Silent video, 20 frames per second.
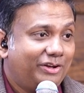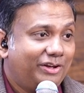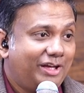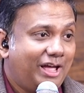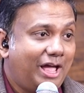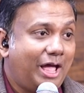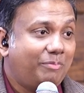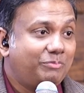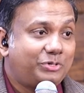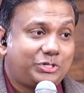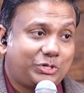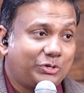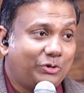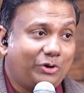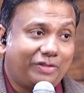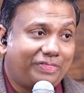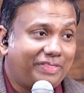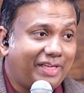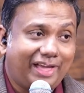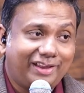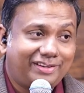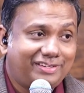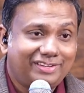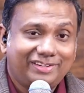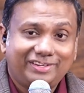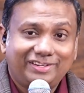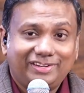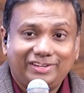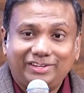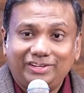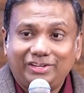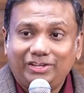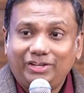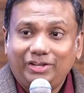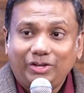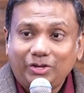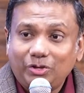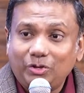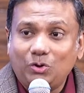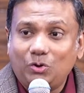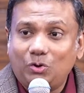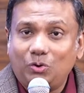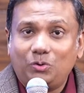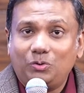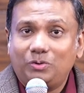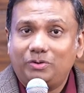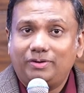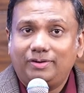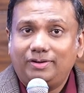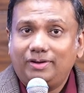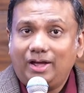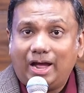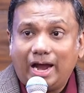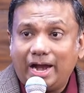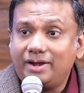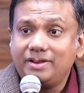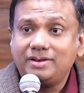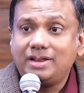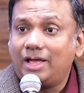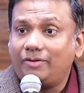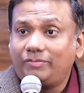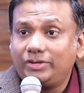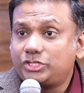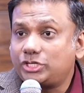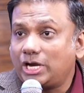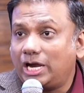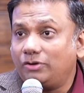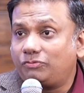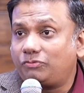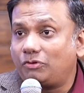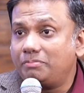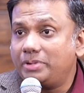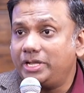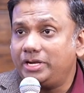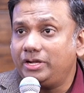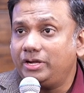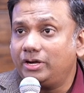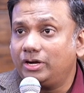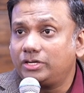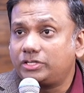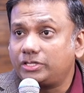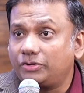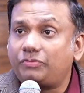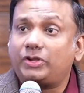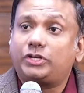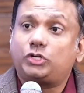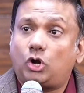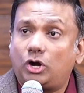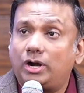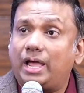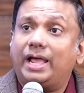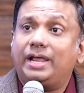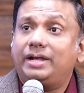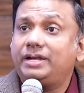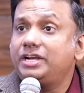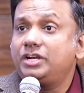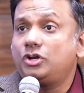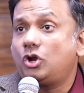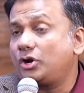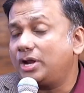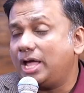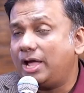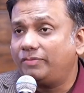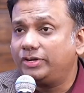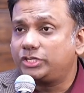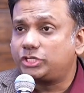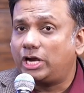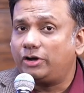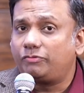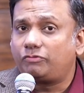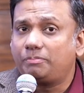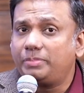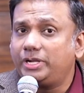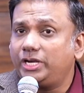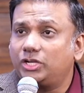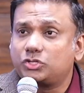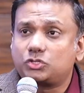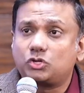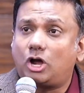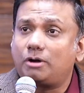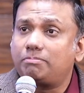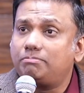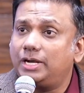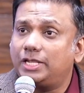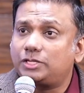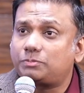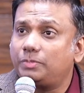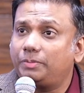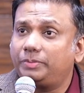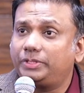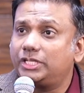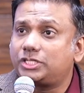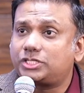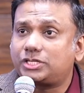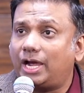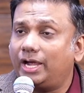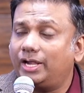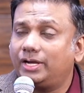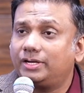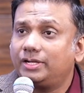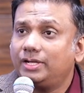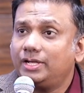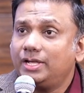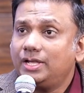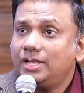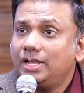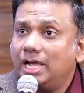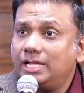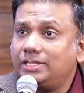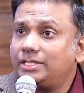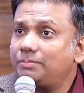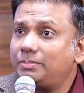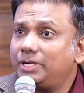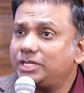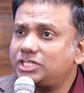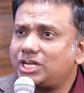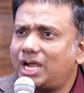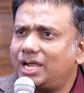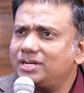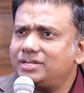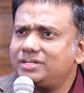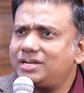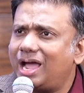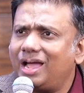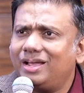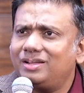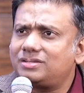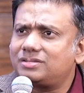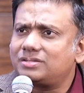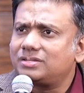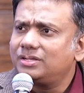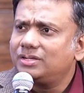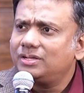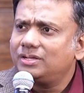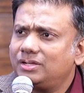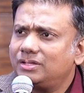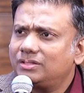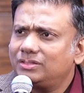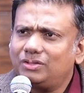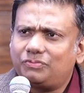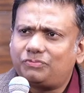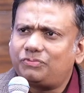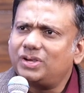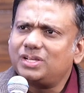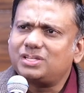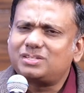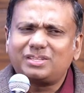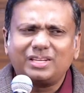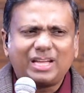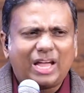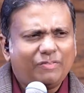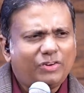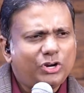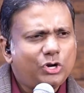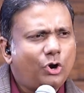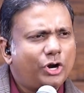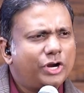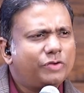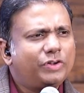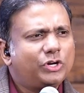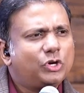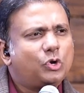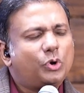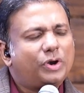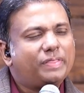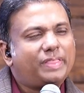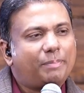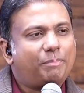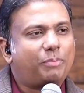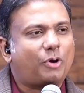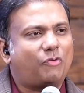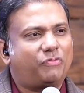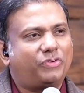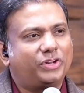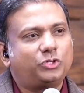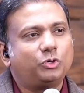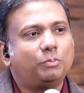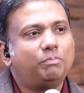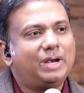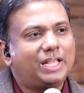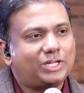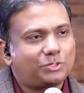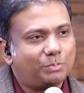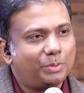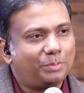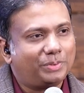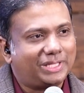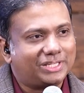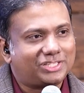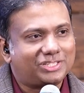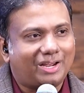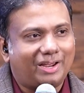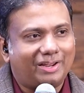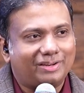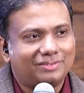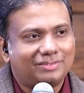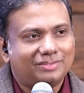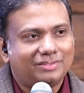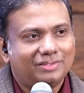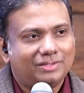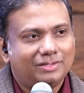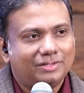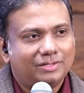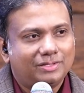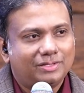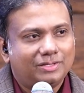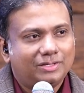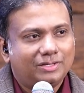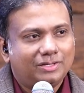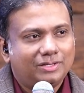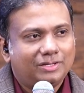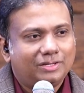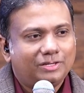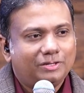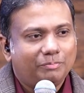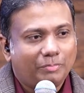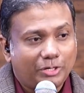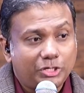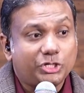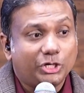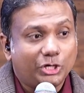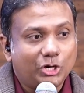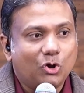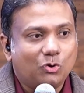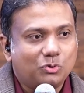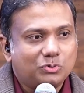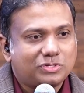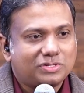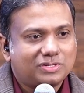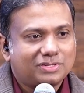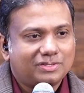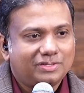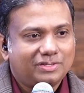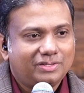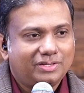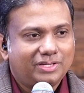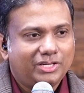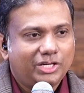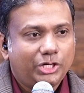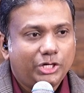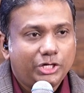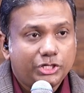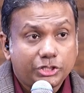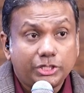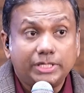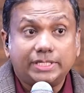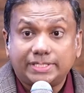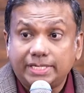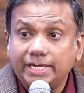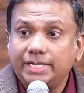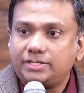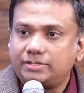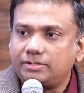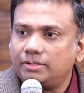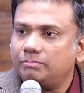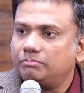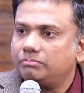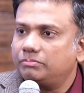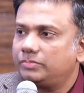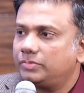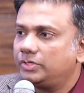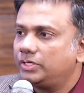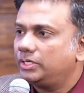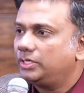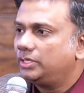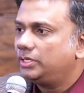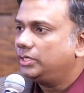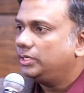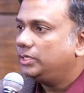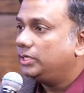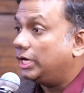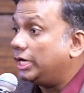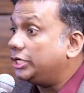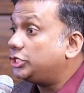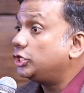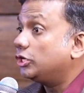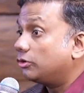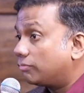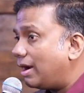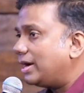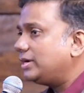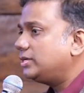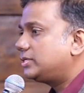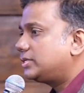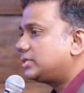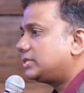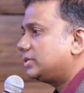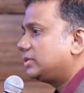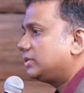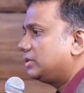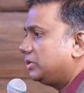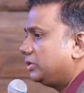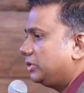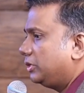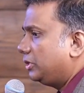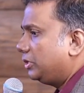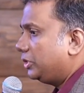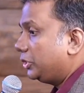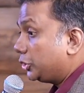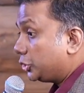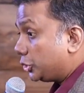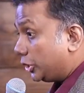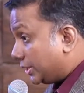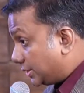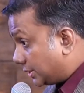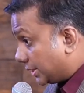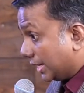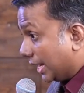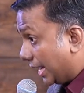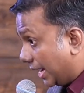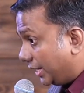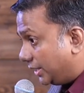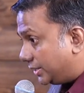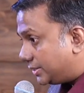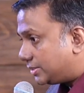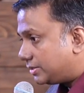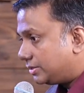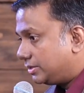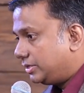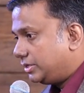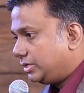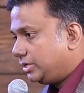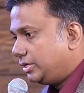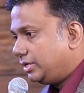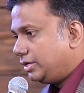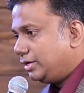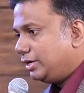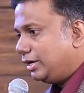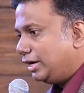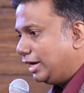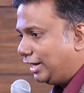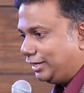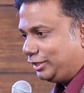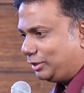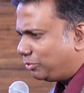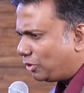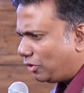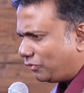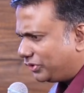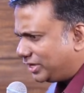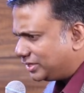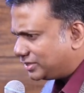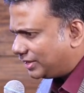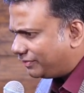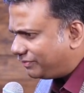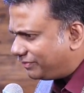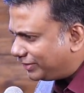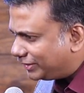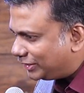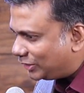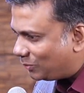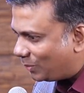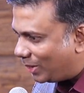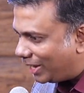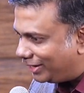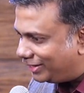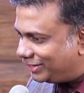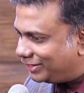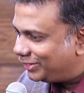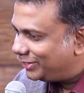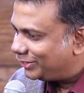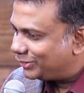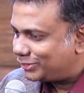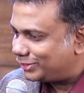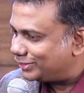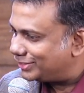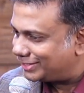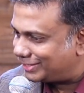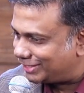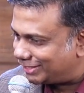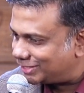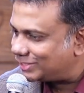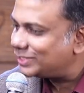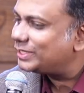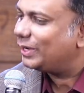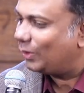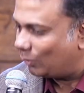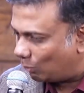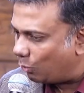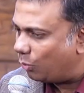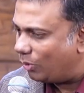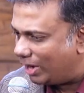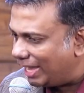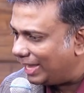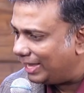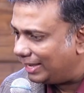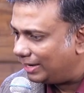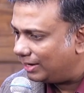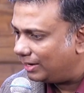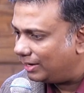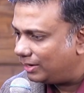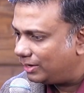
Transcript: I'm sure that, you know, I didn't have a child for many years, if at all. I did not have a child for many years. God blessed me with a child. And then my child dies. The first thing, I will not even go to that prophet who blessed me with a child. But she goes. She seeks him. And she runs. She's in haste. And the prophet says, "Everything well?" She says, "It's well."